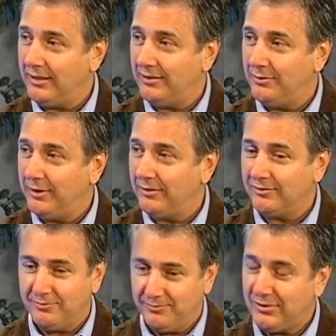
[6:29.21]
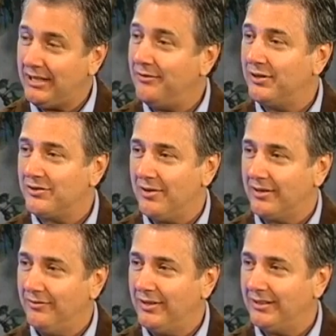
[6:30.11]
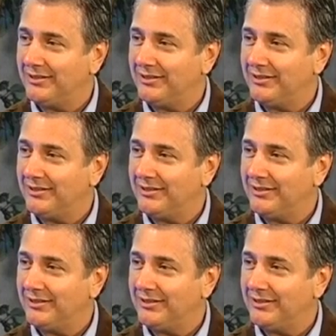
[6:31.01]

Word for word: and doing safe, constructive things.